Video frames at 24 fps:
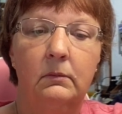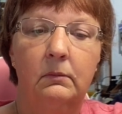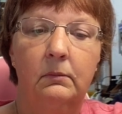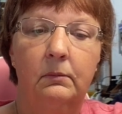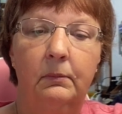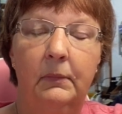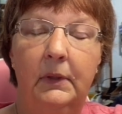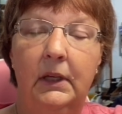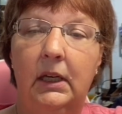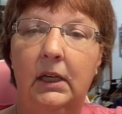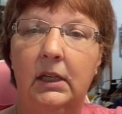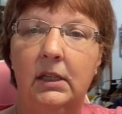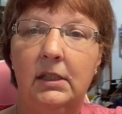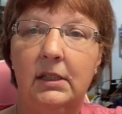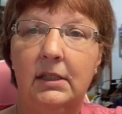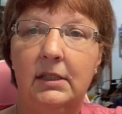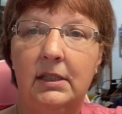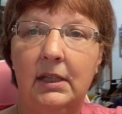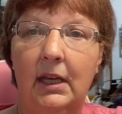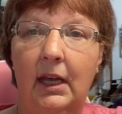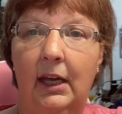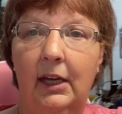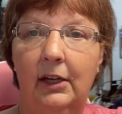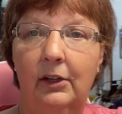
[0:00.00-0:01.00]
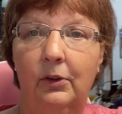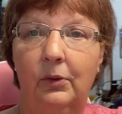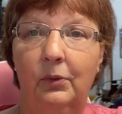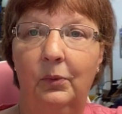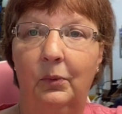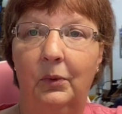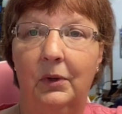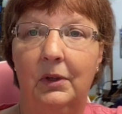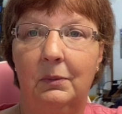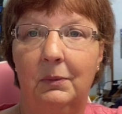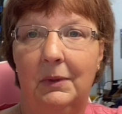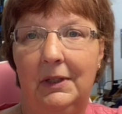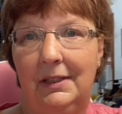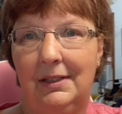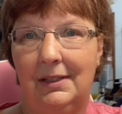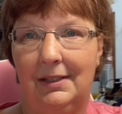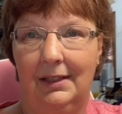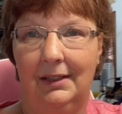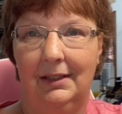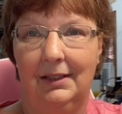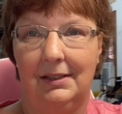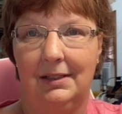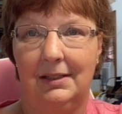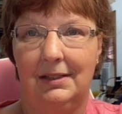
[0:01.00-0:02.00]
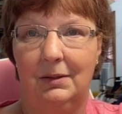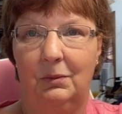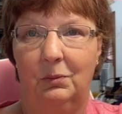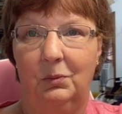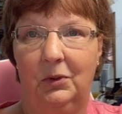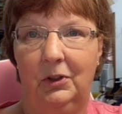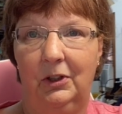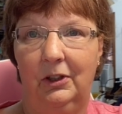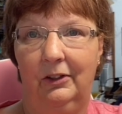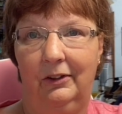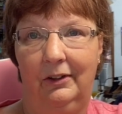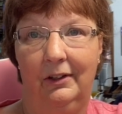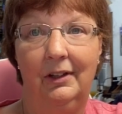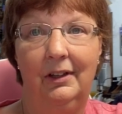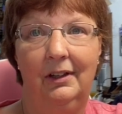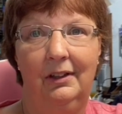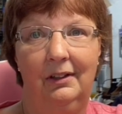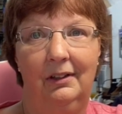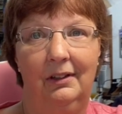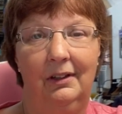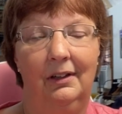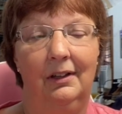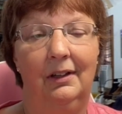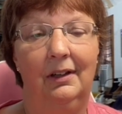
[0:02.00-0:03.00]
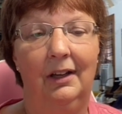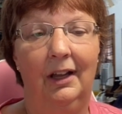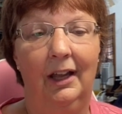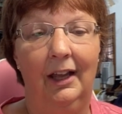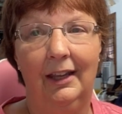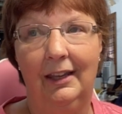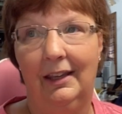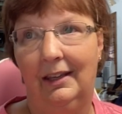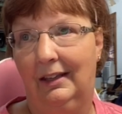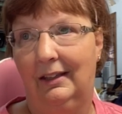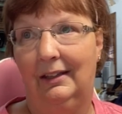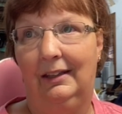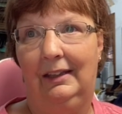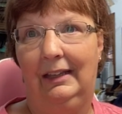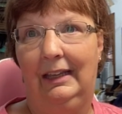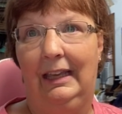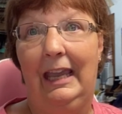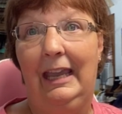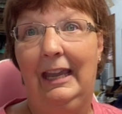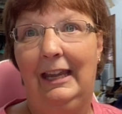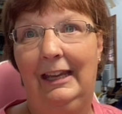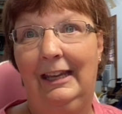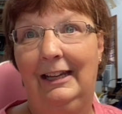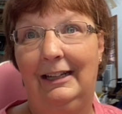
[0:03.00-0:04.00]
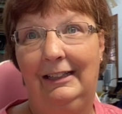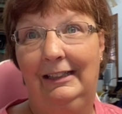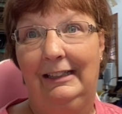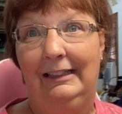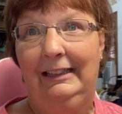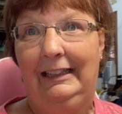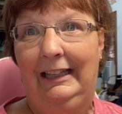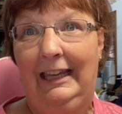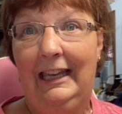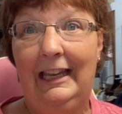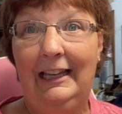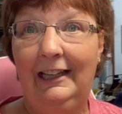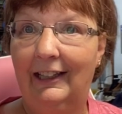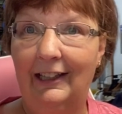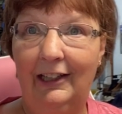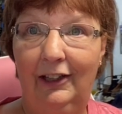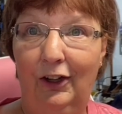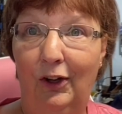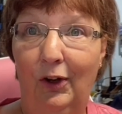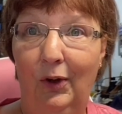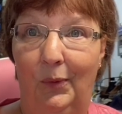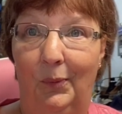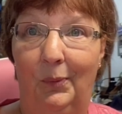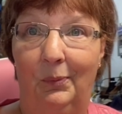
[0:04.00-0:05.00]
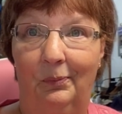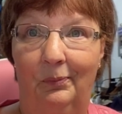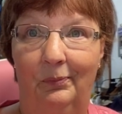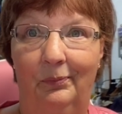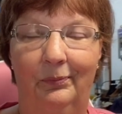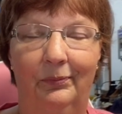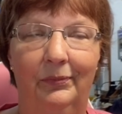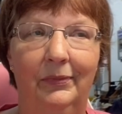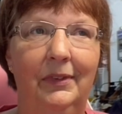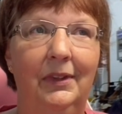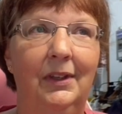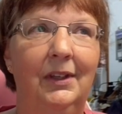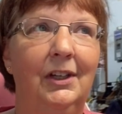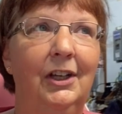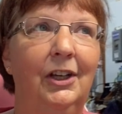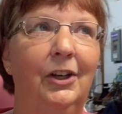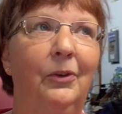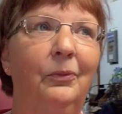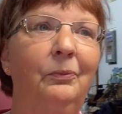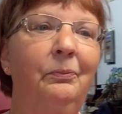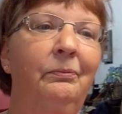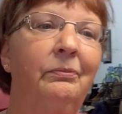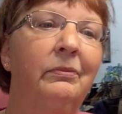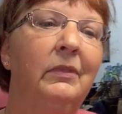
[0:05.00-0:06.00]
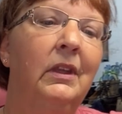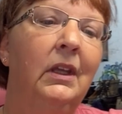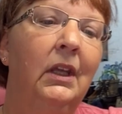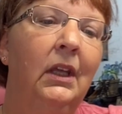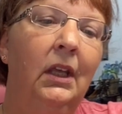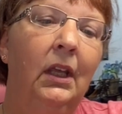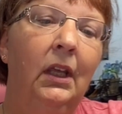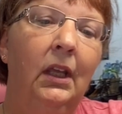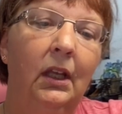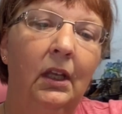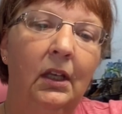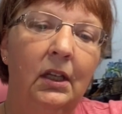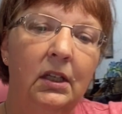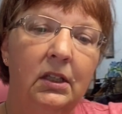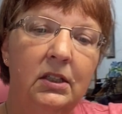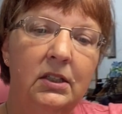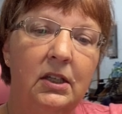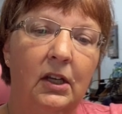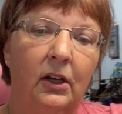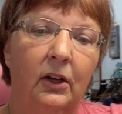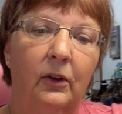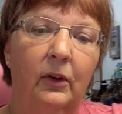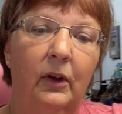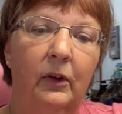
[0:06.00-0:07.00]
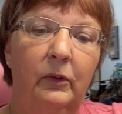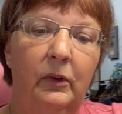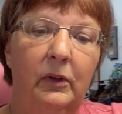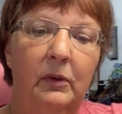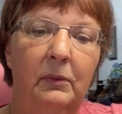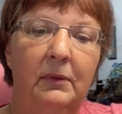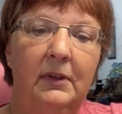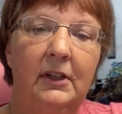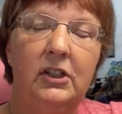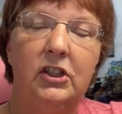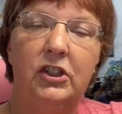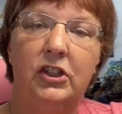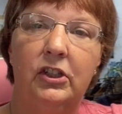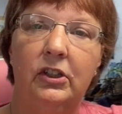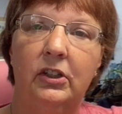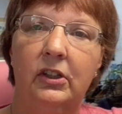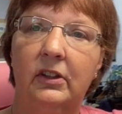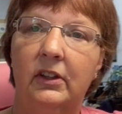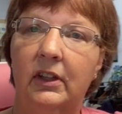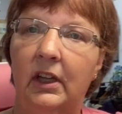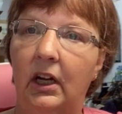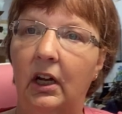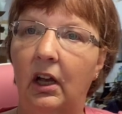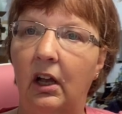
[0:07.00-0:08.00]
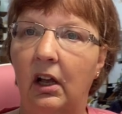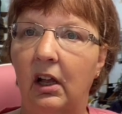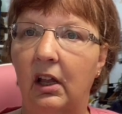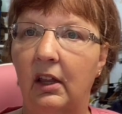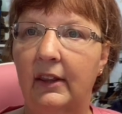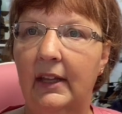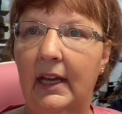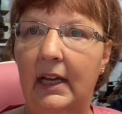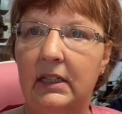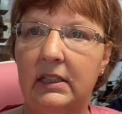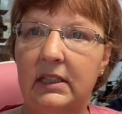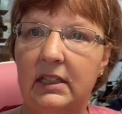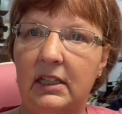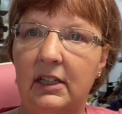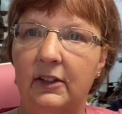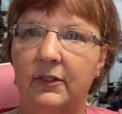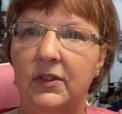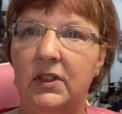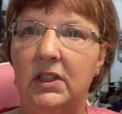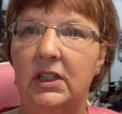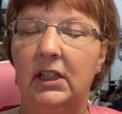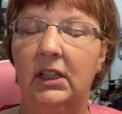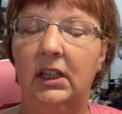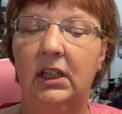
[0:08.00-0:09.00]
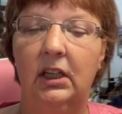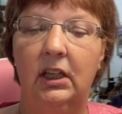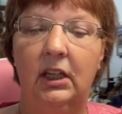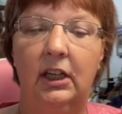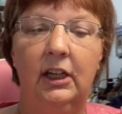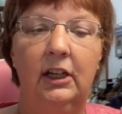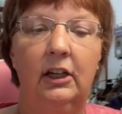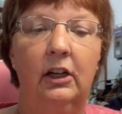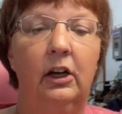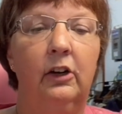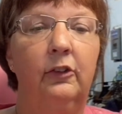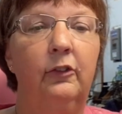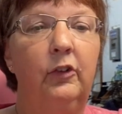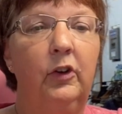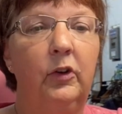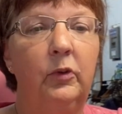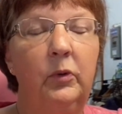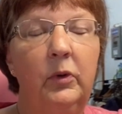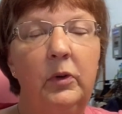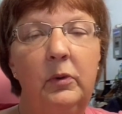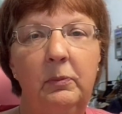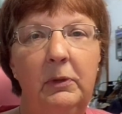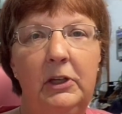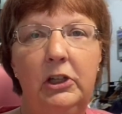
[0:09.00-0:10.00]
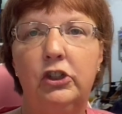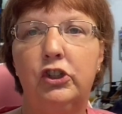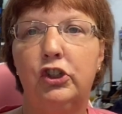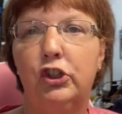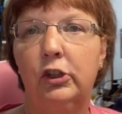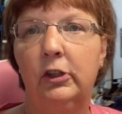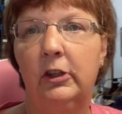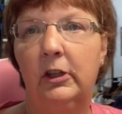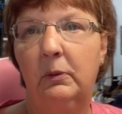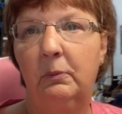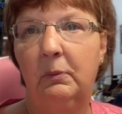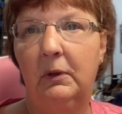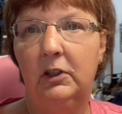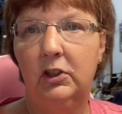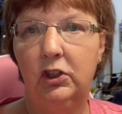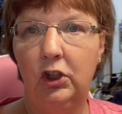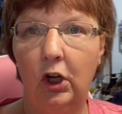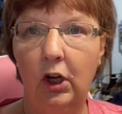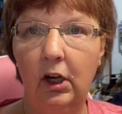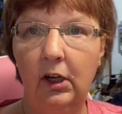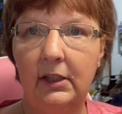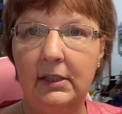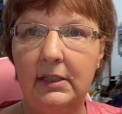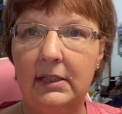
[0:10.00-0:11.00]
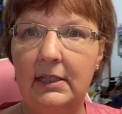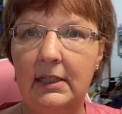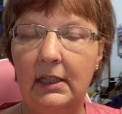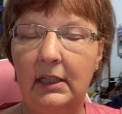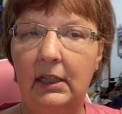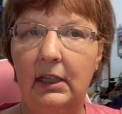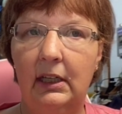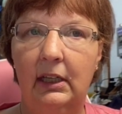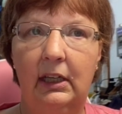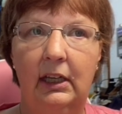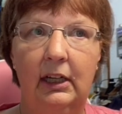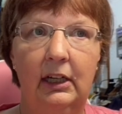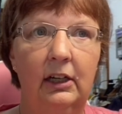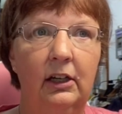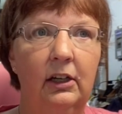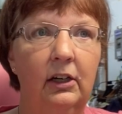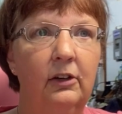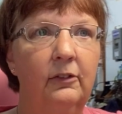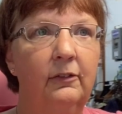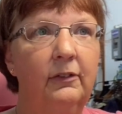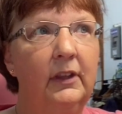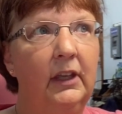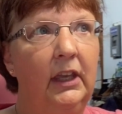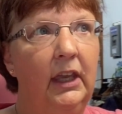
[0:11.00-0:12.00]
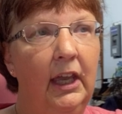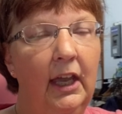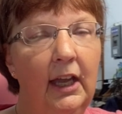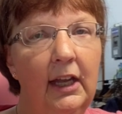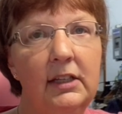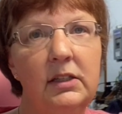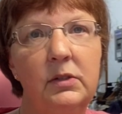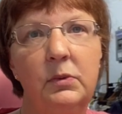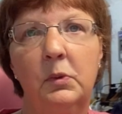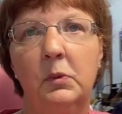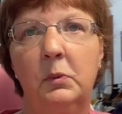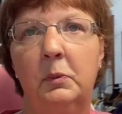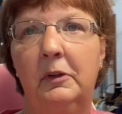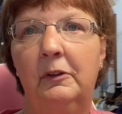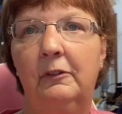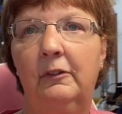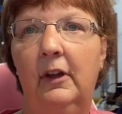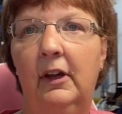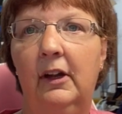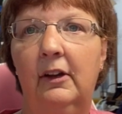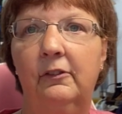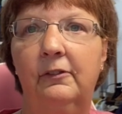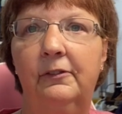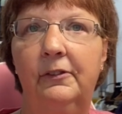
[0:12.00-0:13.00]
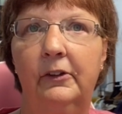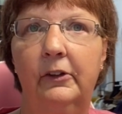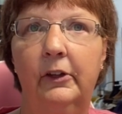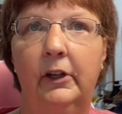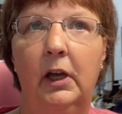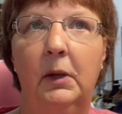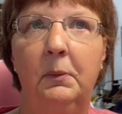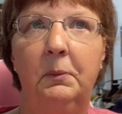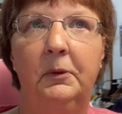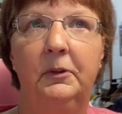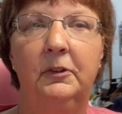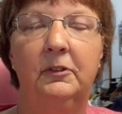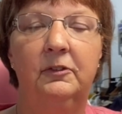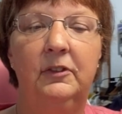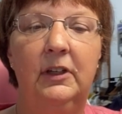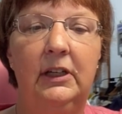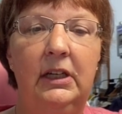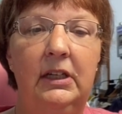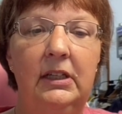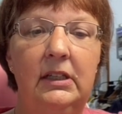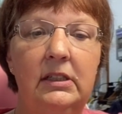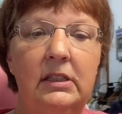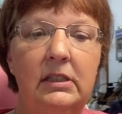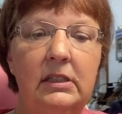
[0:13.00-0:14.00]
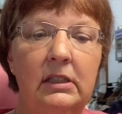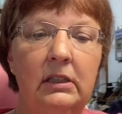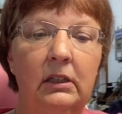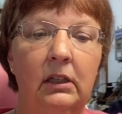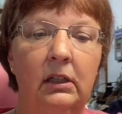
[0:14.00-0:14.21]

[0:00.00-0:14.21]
because I don't want to be stuck somewhere that I can't get home, you know. So I want to make sure that all that stuff's taken care of. I want to make sure that my dog is taken care of. The cats will be fine for a couple of days.